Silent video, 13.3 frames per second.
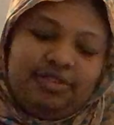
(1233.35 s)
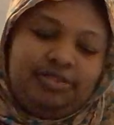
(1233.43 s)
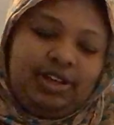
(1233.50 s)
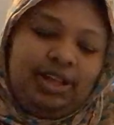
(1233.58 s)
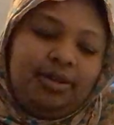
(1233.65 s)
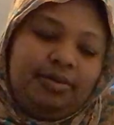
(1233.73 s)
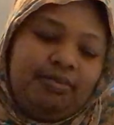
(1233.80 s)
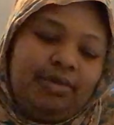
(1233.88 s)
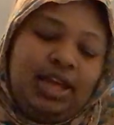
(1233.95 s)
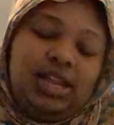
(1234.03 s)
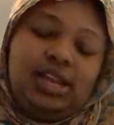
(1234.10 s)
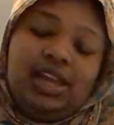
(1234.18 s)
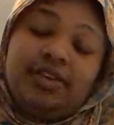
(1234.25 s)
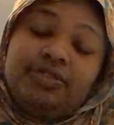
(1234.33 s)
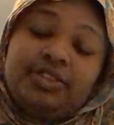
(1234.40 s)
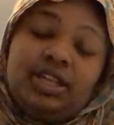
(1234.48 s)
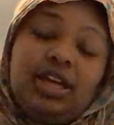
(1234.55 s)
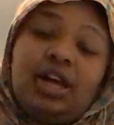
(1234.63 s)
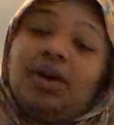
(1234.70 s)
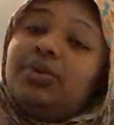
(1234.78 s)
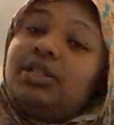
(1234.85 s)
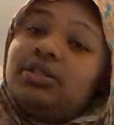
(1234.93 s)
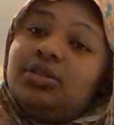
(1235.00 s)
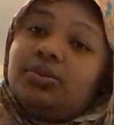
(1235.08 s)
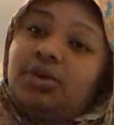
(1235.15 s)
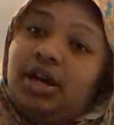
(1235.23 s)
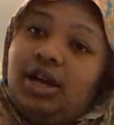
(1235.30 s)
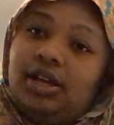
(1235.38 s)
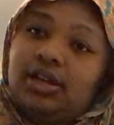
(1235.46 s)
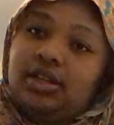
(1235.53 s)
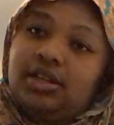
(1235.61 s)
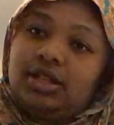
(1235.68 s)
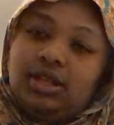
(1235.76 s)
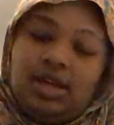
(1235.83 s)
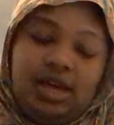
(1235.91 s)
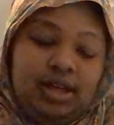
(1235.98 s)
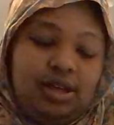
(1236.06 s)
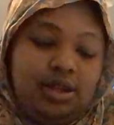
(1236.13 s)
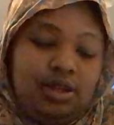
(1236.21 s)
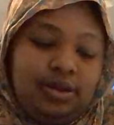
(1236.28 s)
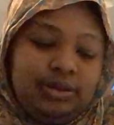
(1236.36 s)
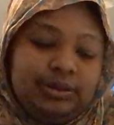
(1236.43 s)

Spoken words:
Fam, I left it, I went to work, yeah?